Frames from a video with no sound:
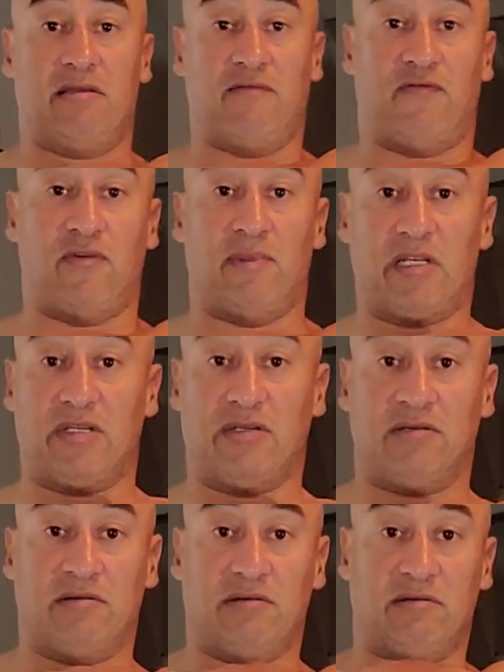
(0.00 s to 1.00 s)
from
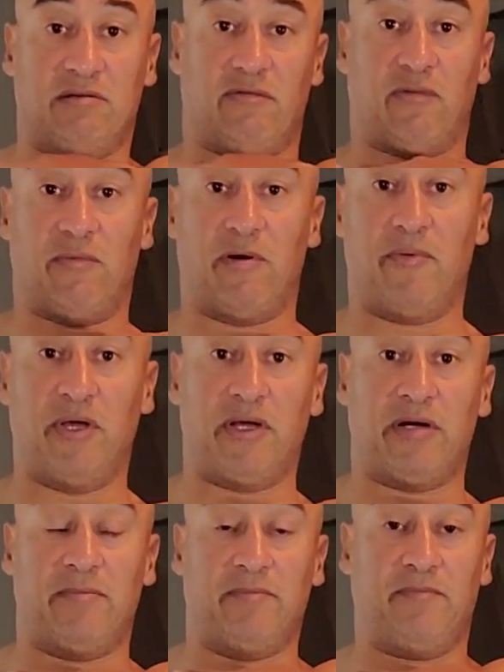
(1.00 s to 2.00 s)
up
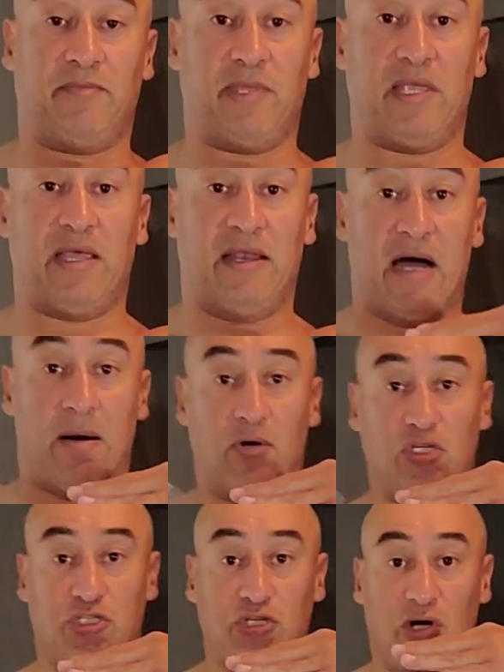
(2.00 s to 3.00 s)
here. Now I'm gonna
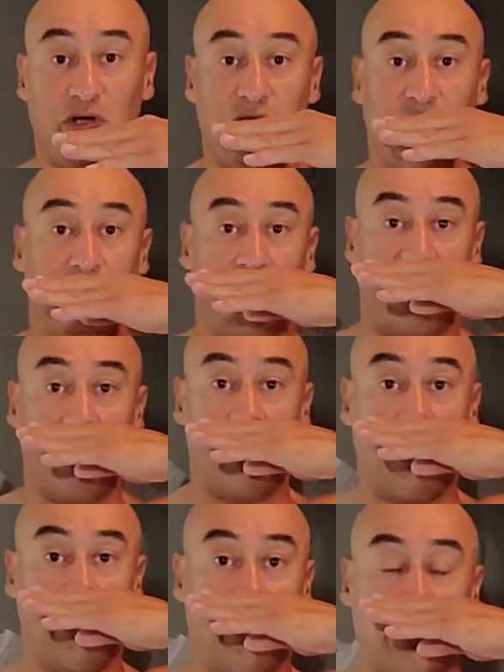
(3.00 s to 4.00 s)
show you
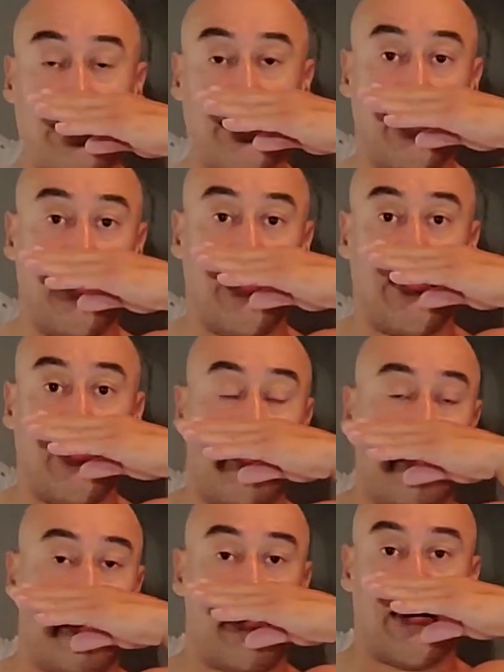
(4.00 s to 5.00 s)
maybe
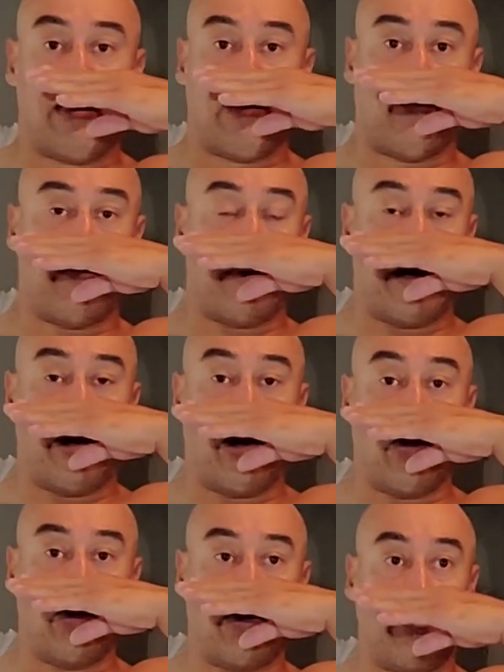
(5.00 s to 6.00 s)
from my
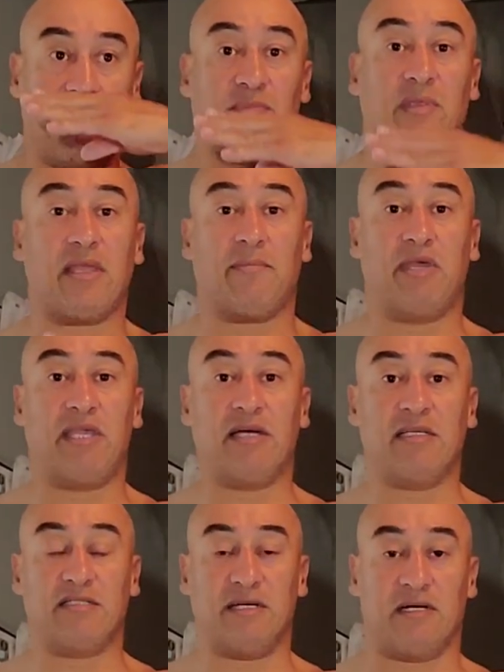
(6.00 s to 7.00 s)
nose, because